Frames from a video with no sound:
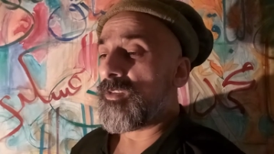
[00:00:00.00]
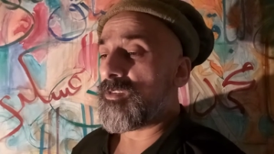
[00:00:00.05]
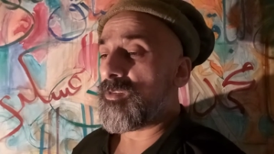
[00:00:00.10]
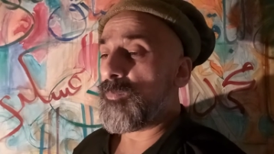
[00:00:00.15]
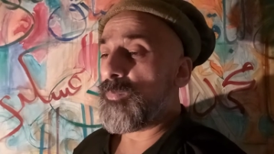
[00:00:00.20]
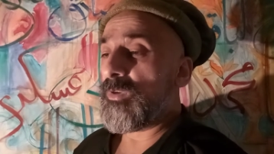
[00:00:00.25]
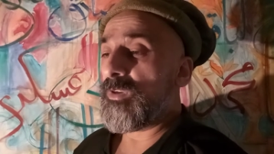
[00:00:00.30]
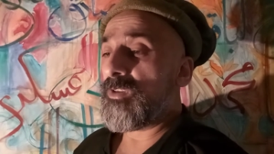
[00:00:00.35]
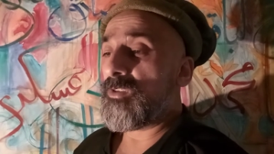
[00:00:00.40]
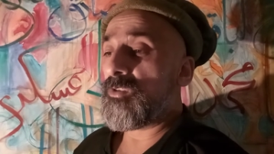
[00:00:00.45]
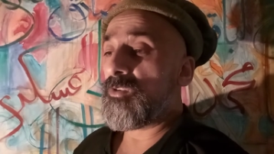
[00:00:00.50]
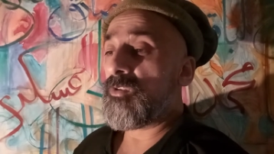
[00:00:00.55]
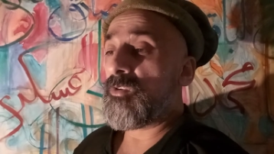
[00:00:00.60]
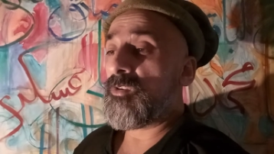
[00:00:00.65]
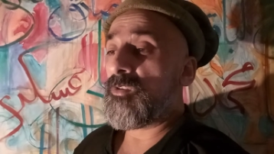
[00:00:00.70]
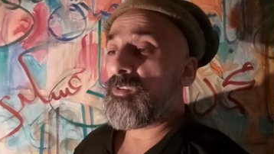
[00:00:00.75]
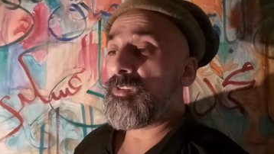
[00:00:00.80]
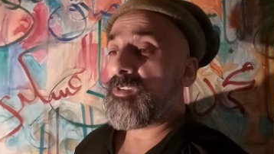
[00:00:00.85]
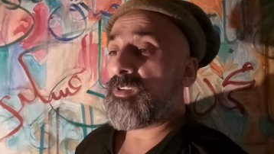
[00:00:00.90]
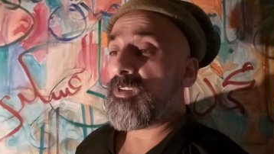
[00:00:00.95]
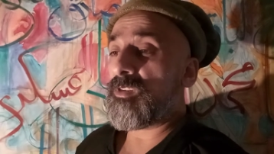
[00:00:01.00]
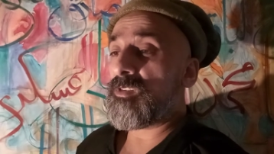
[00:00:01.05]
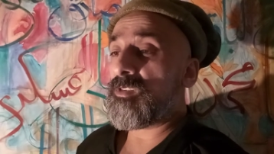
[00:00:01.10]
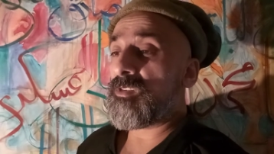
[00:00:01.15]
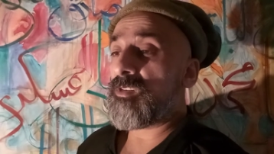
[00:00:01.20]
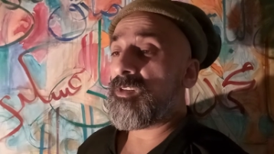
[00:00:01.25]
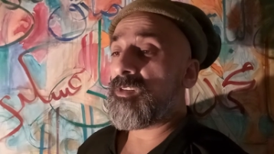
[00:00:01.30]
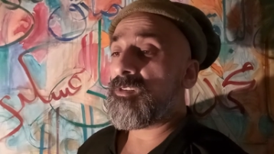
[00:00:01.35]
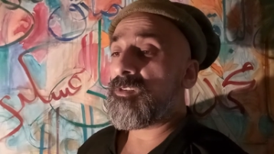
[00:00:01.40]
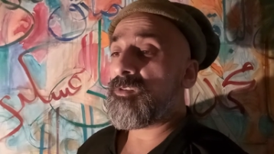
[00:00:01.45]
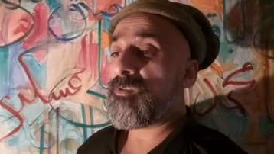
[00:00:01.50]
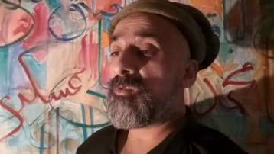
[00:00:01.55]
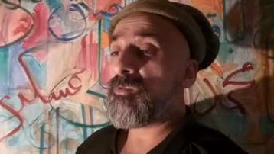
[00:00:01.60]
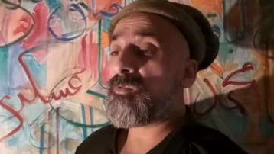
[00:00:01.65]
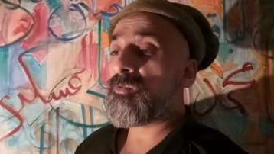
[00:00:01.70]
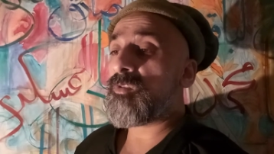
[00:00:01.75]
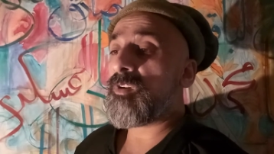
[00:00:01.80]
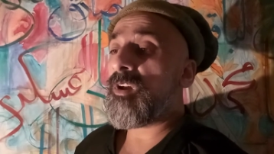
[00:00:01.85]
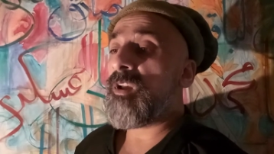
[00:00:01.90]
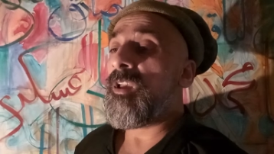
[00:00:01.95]
to beat your chest and to
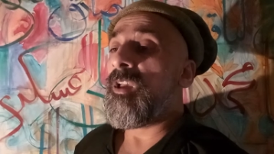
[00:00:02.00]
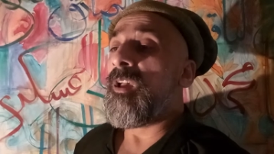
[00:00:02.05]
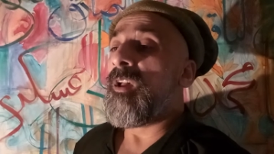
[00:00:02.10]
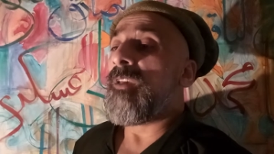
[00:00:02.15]
cry.